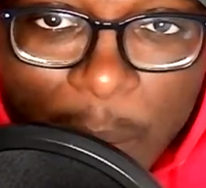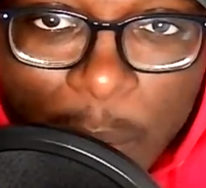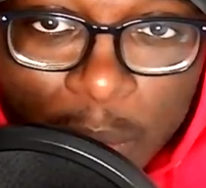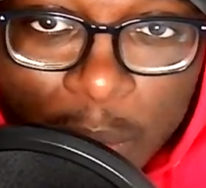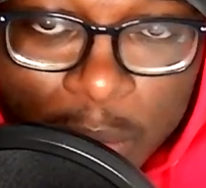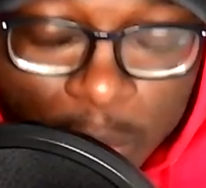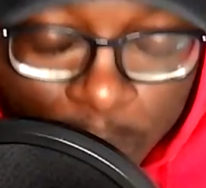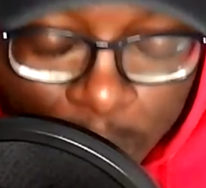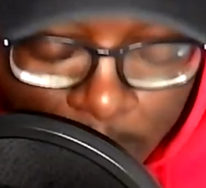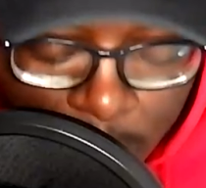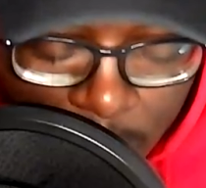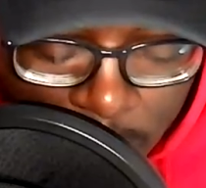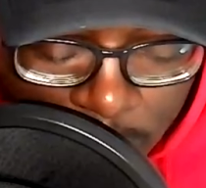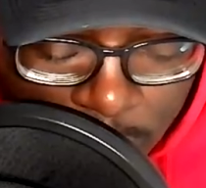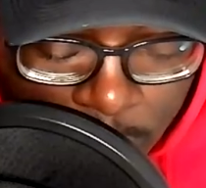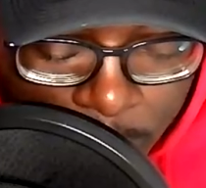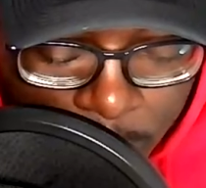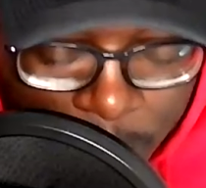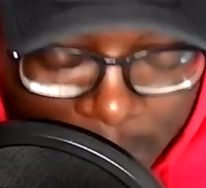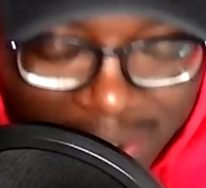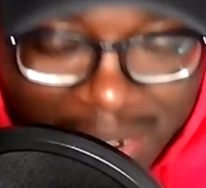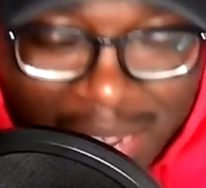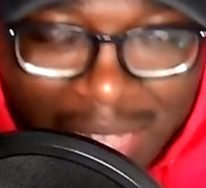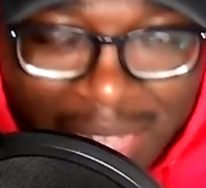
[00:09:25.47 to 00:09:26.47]
brother,
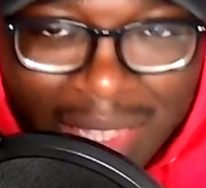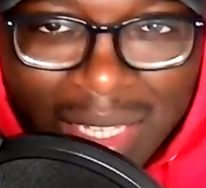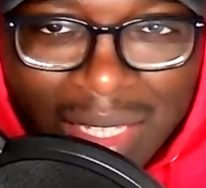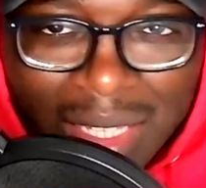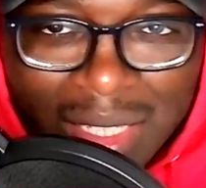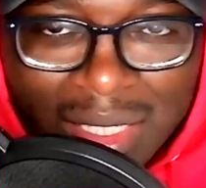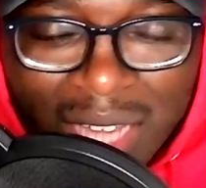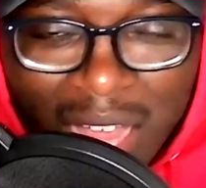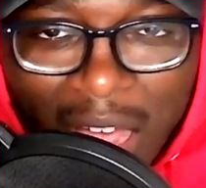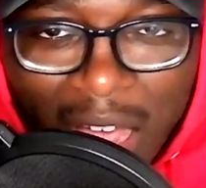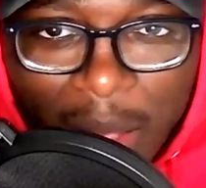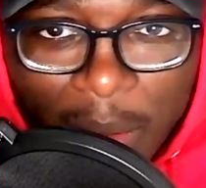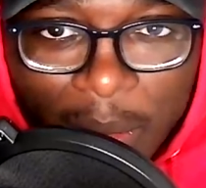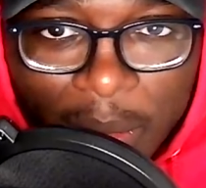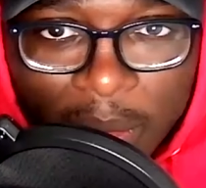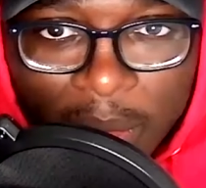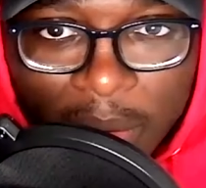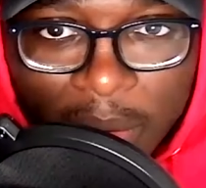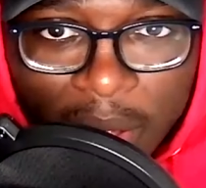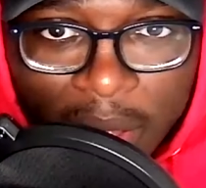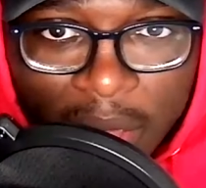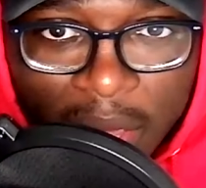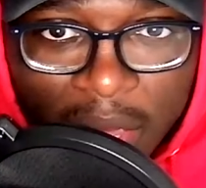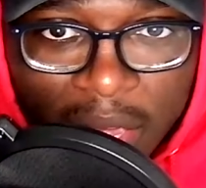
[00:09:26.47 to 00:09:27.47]
but at the top,
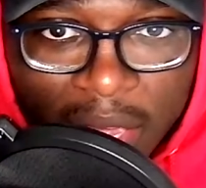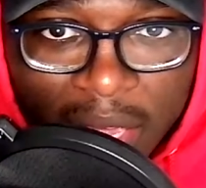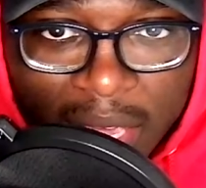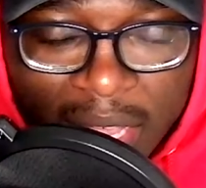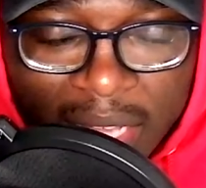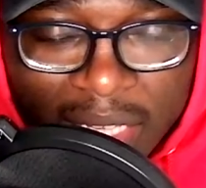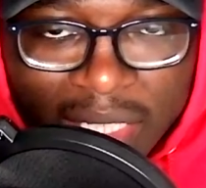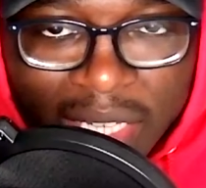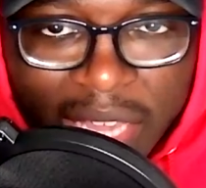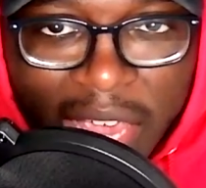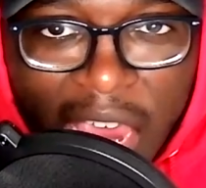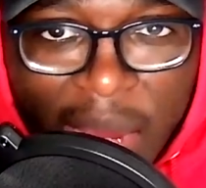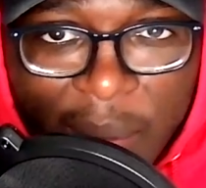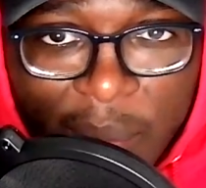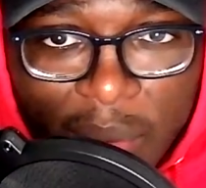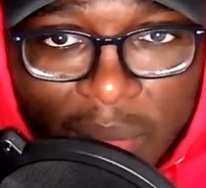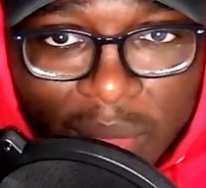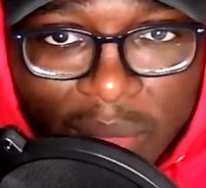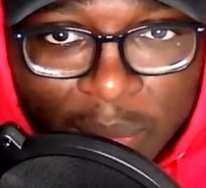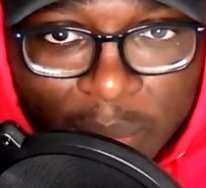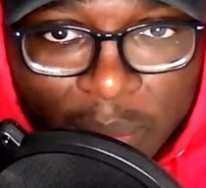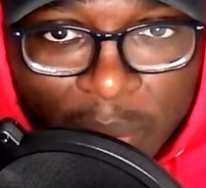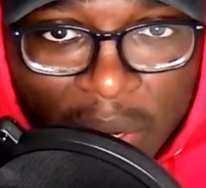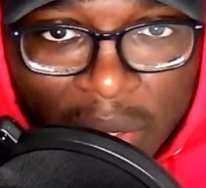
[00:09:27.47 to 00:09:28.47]
it's
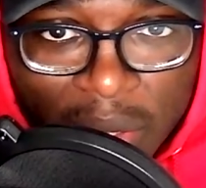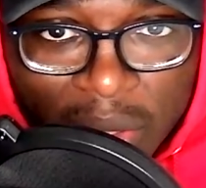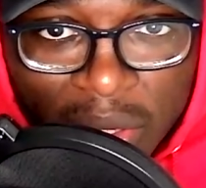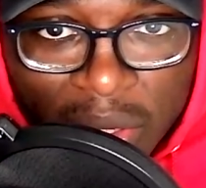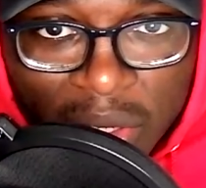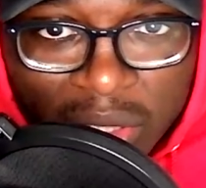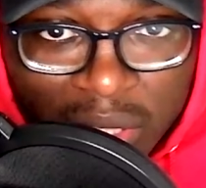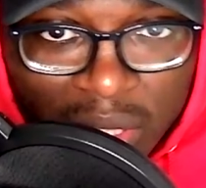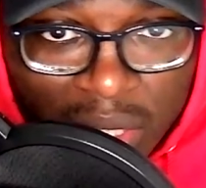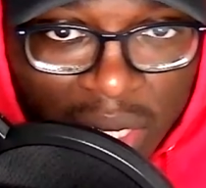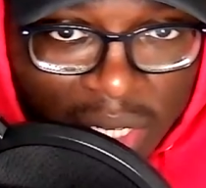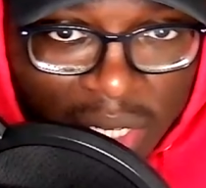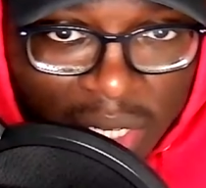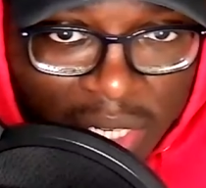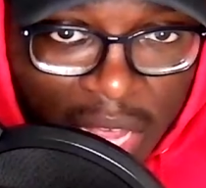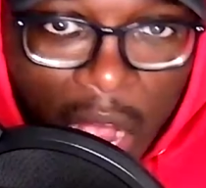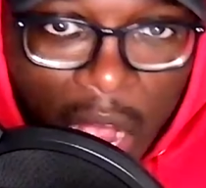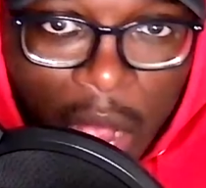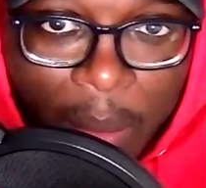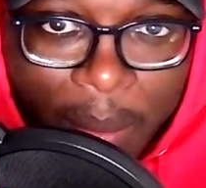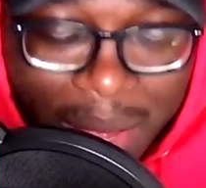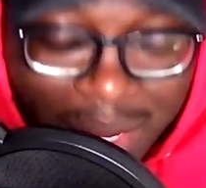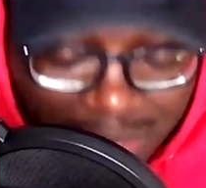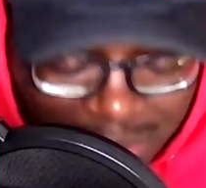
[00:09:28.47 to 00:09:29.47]
Abram's brother's son. Y'all
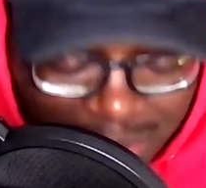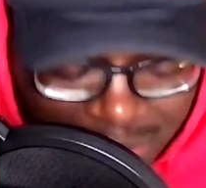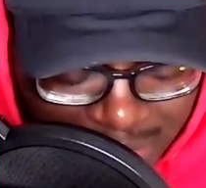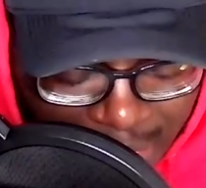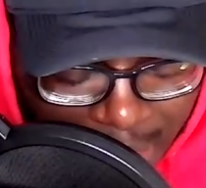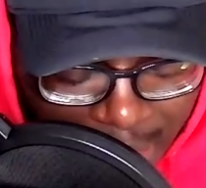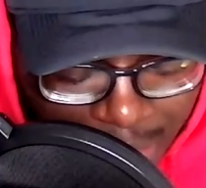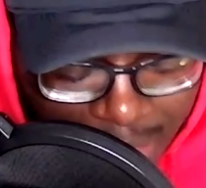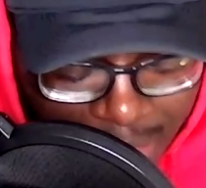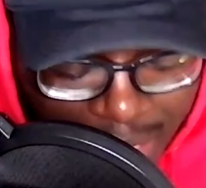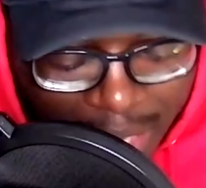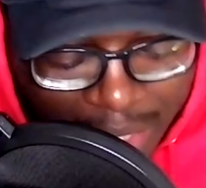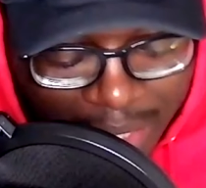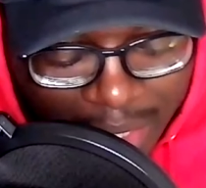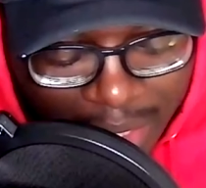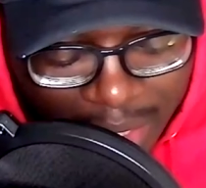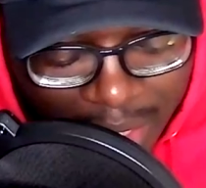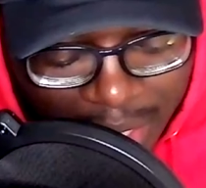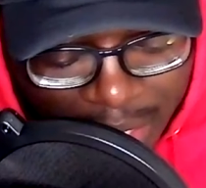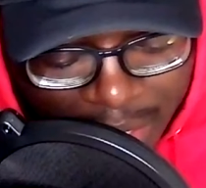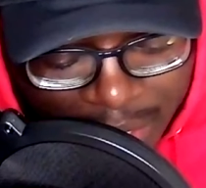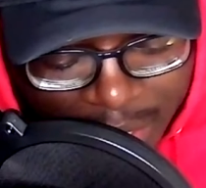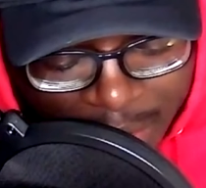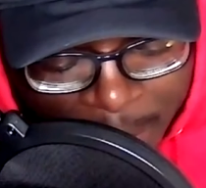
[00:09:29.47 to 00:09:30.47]
make sure y'all lock
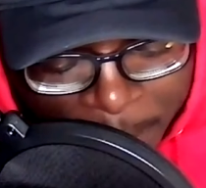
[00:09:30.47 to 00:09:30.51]
in now.